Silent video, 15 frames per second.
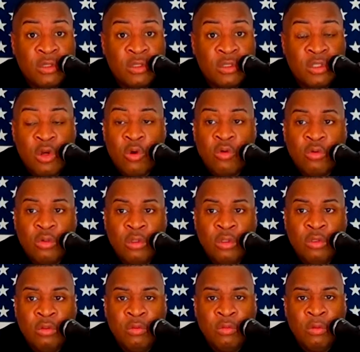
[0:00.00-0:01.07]
So
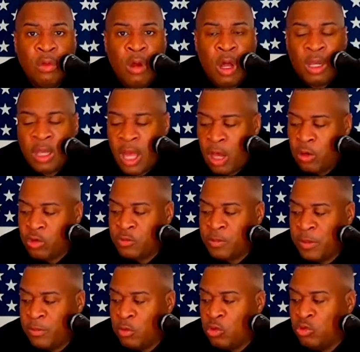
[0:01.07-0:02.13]
a lot of those
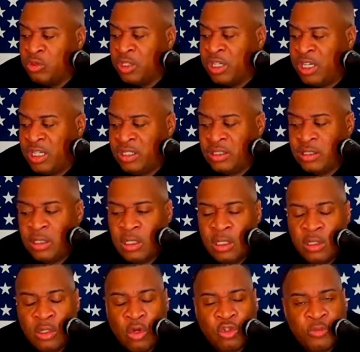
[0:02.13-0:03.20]
people who's against
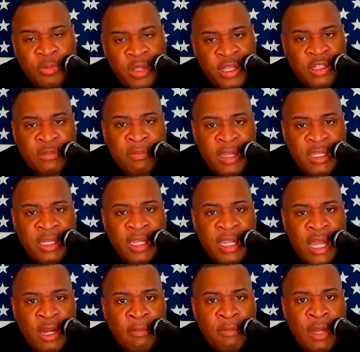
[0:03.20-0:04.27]
those players making that
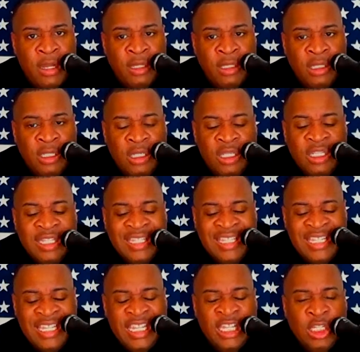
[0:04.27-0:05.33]
kind of money,
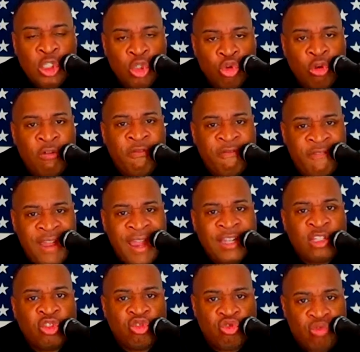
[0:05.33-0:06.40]
get your
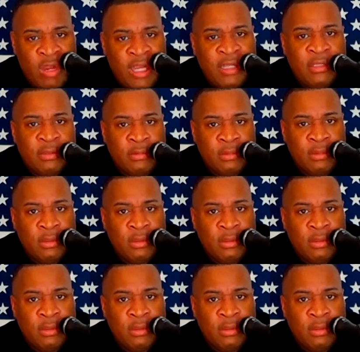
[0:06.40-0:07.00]
facts straight.